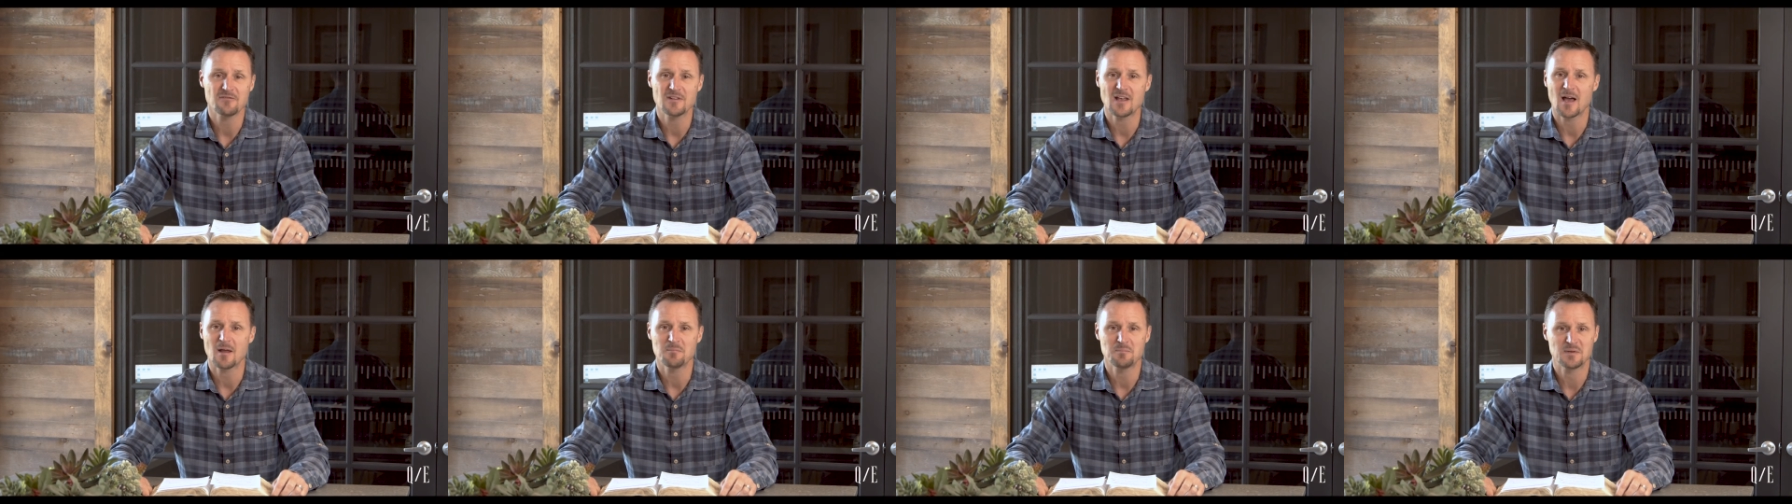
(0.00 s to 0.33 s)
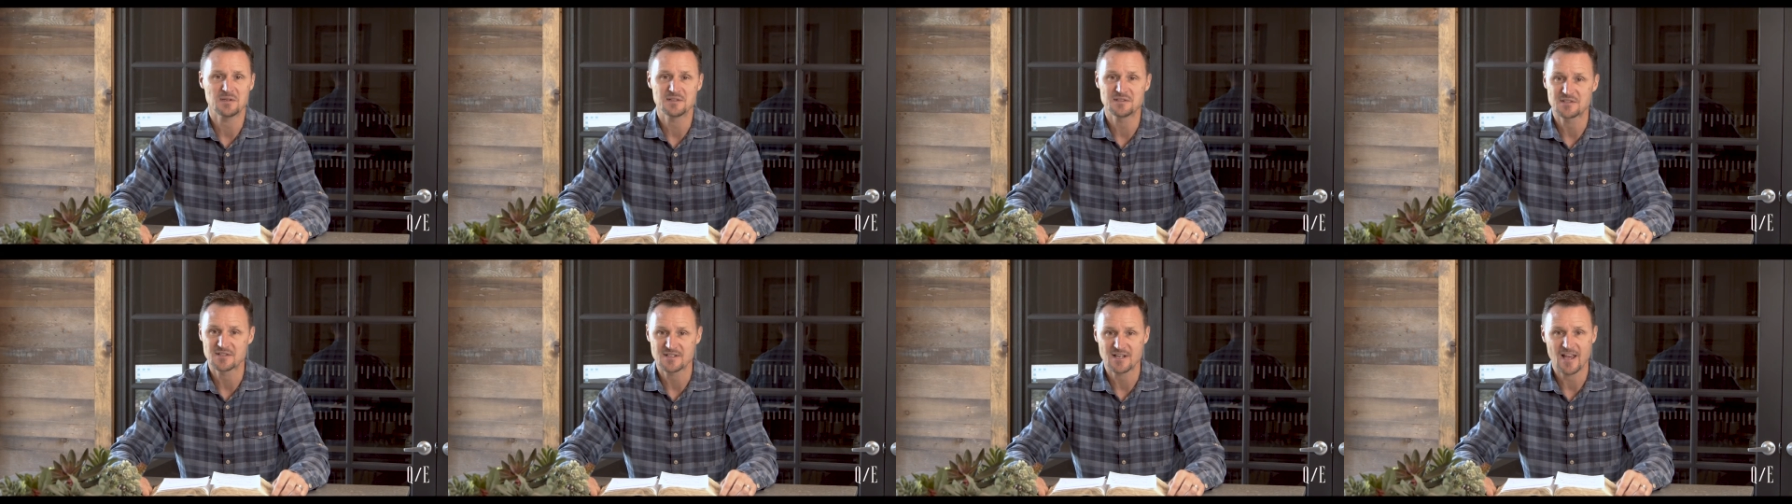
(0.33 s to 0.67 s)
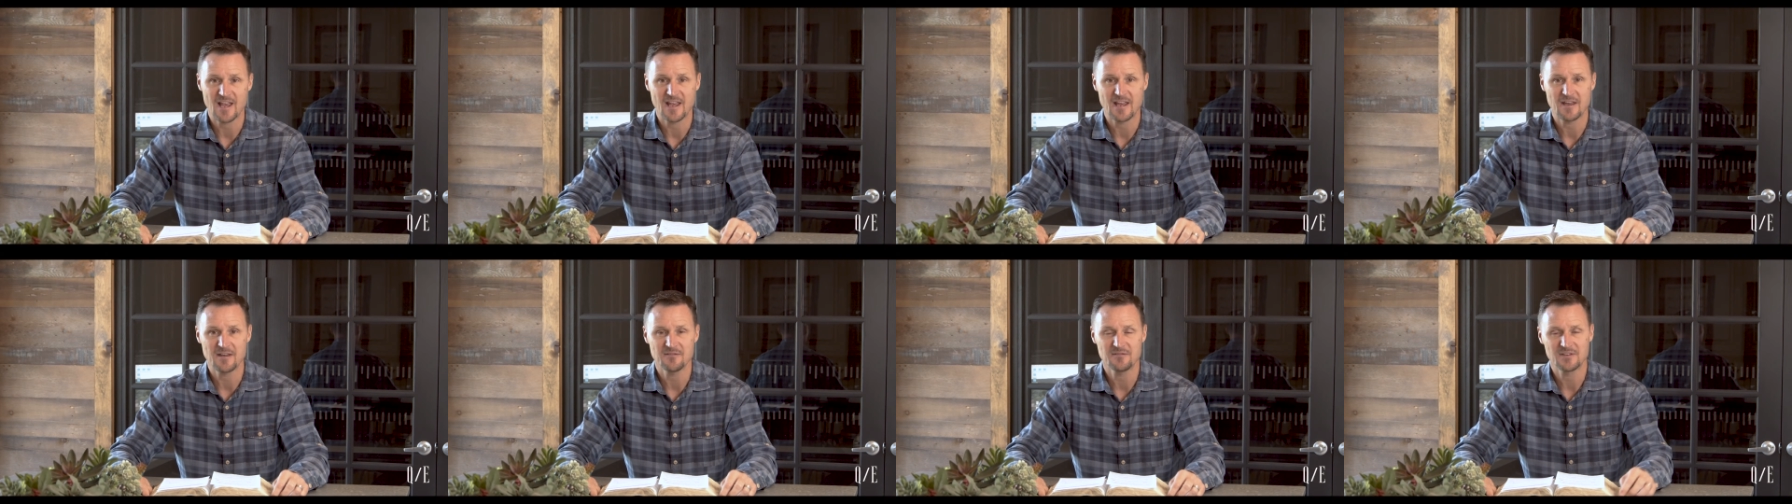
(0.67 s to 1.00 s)
not been
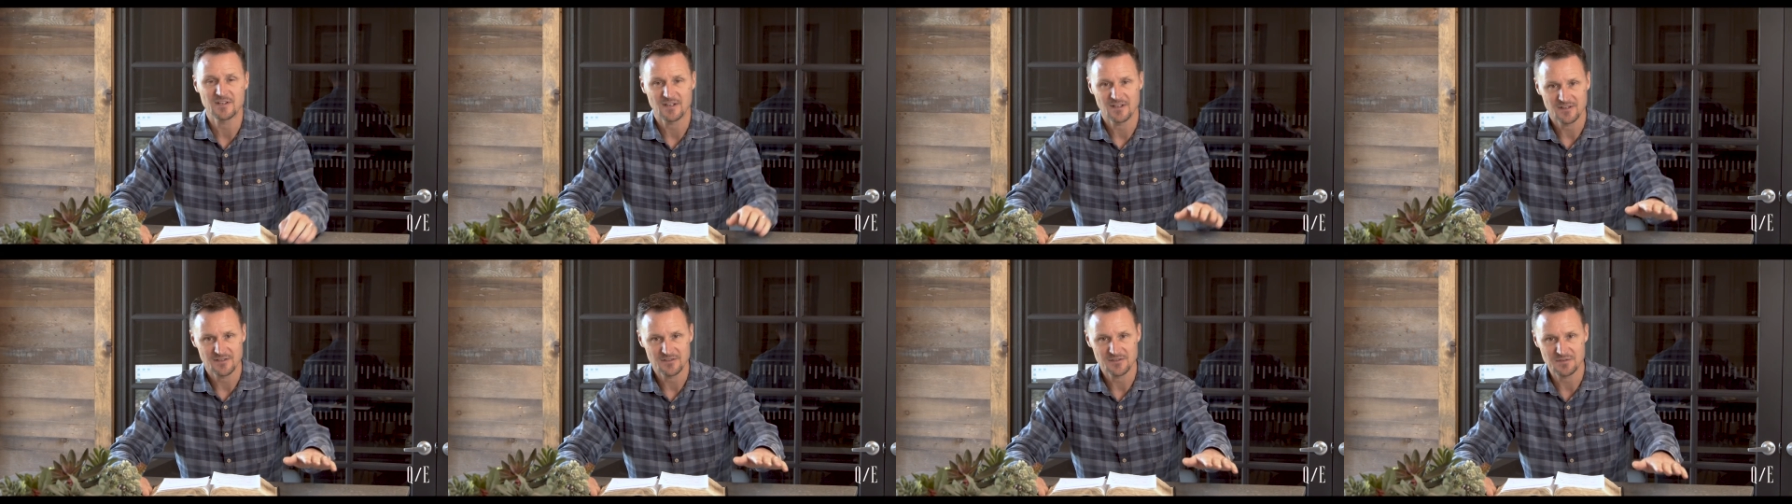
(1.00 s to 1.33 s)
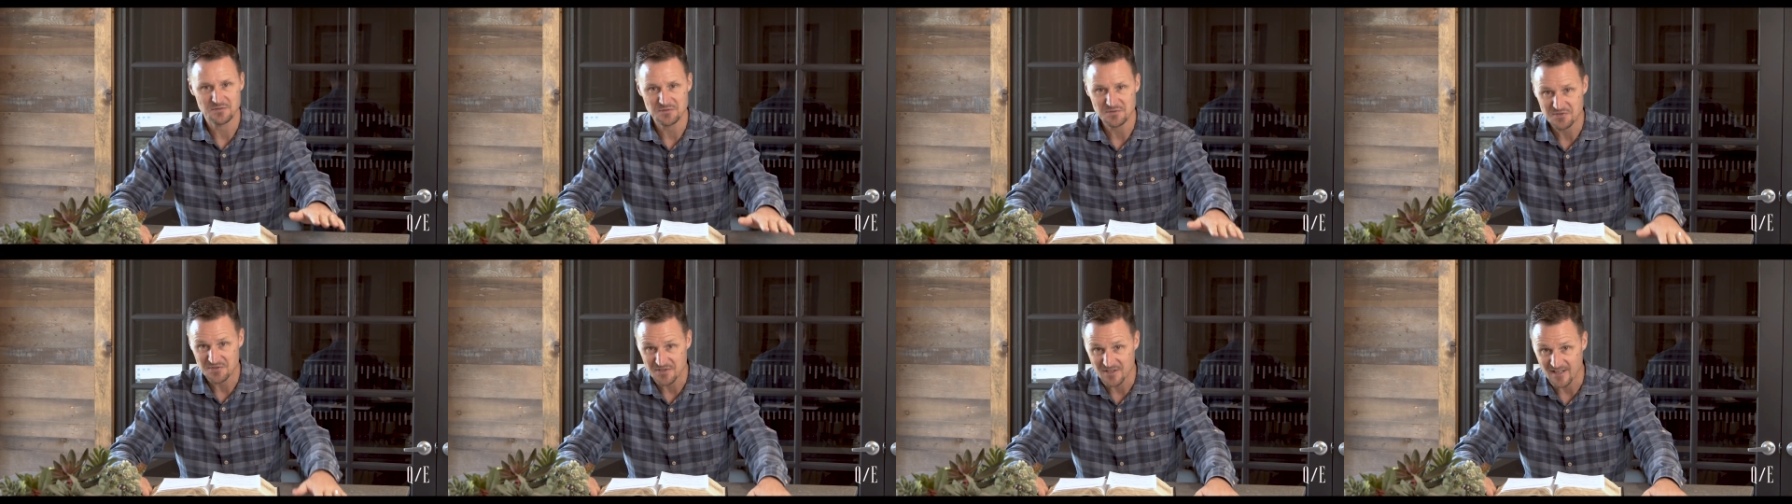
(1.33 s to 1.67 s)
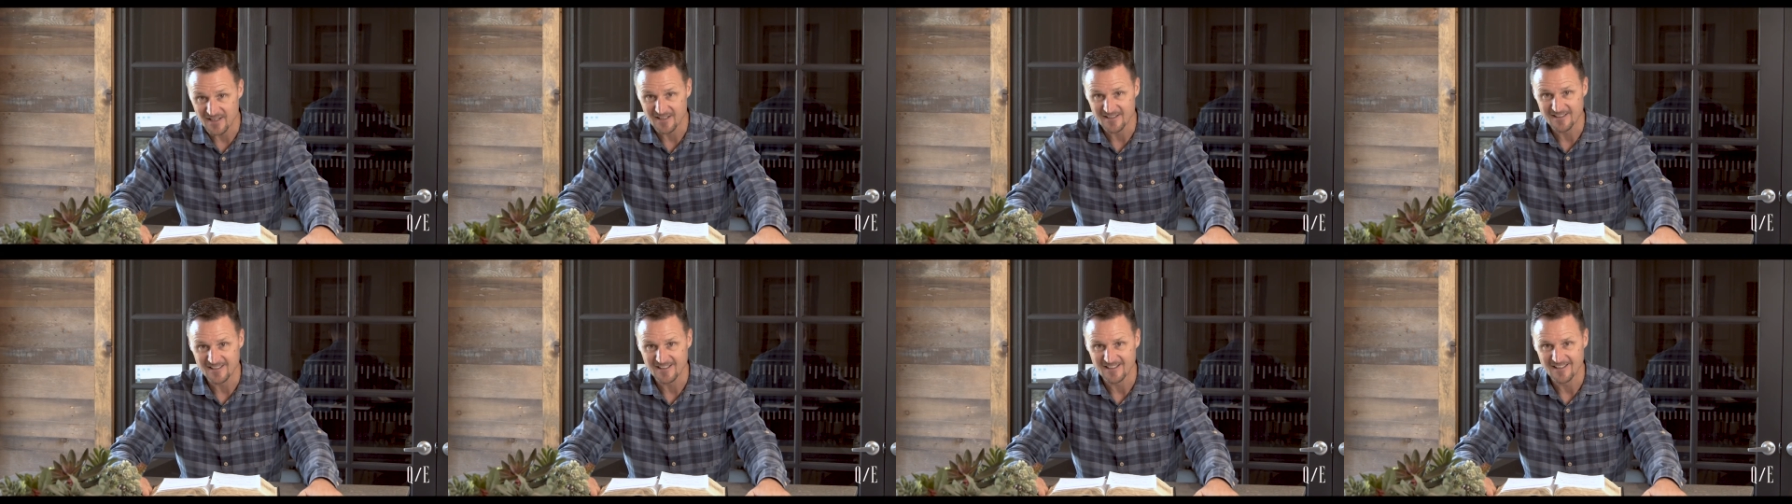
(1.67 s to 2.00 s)
saved to
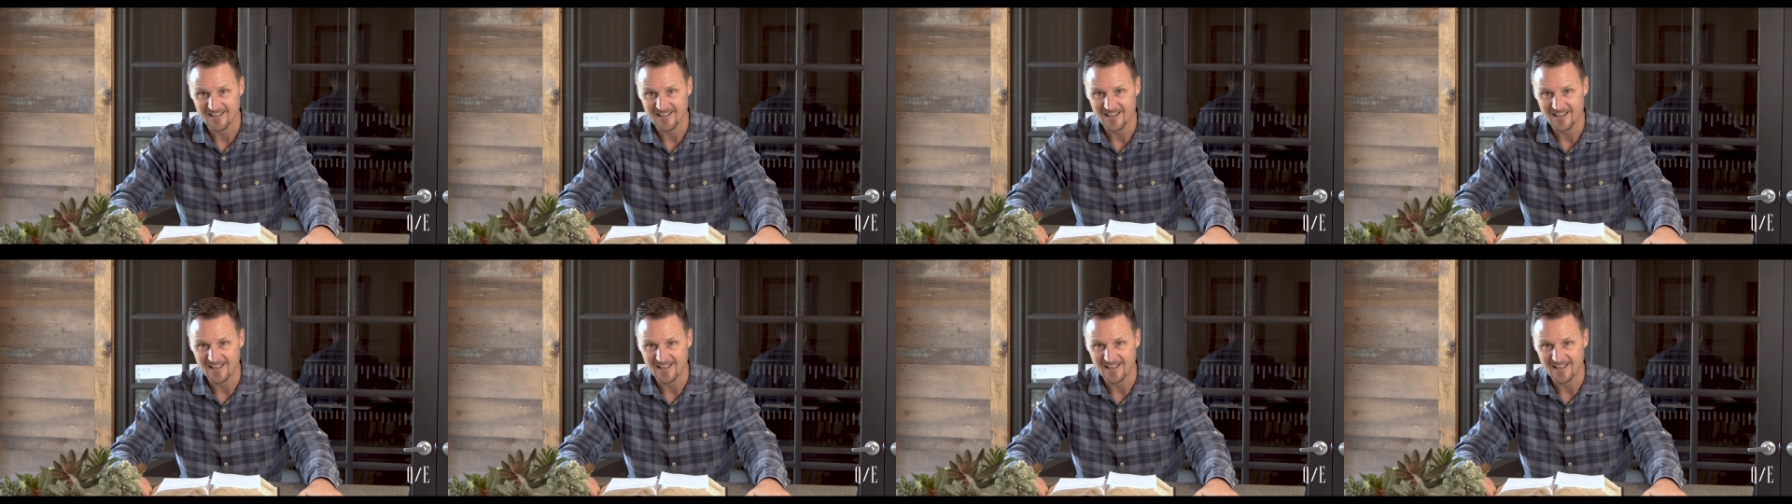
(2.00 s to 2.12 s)
sit.